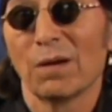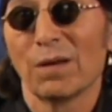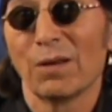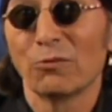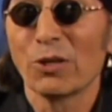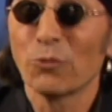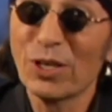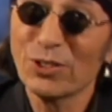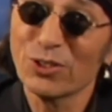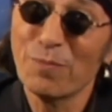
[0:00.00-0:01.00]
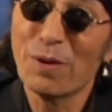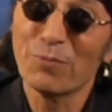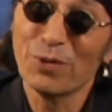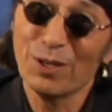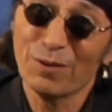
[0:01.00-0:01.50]
It erases the
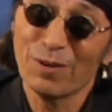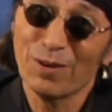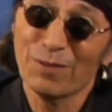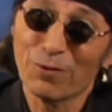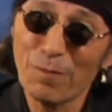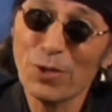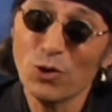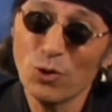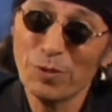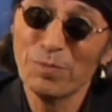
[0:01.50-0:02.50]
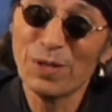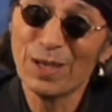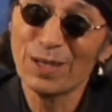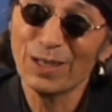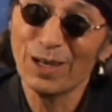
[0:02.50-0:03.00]
memory from the human
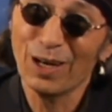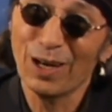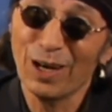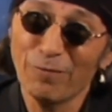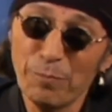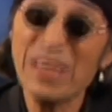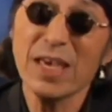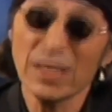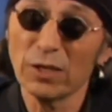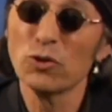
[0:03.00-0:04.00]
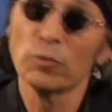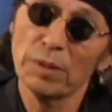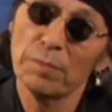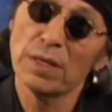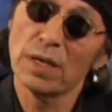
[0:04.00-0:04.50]
being of being a
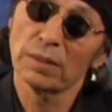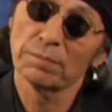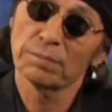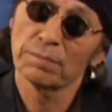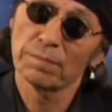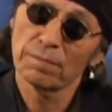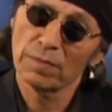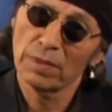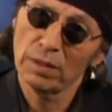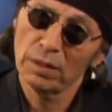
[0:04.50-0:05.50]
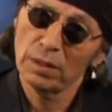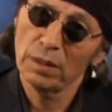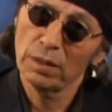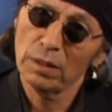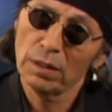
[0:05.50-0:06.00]
human being.
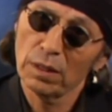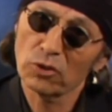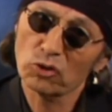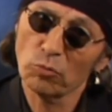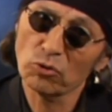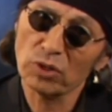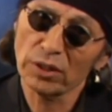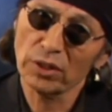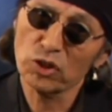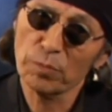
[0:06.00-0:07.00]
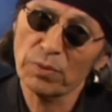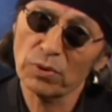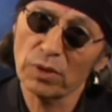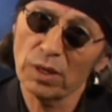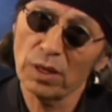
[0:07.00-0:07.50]
It's almost like a
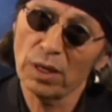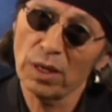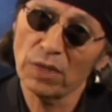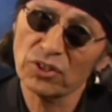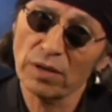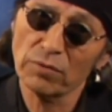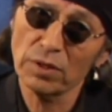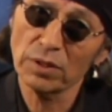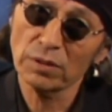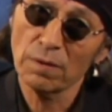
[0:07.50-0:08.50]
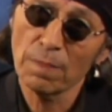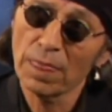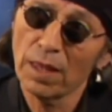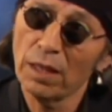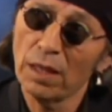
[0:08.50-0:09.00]
spirit, a, a severing,
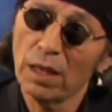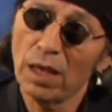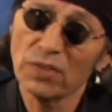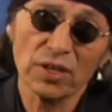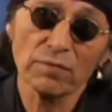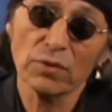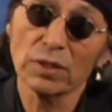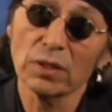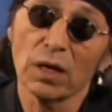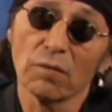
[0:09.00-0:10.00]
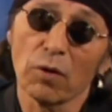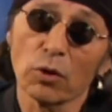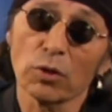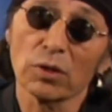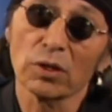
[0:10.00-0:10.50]
a severing of
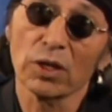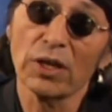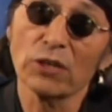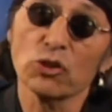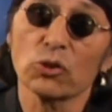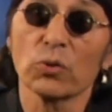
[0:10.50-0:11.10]
our connection to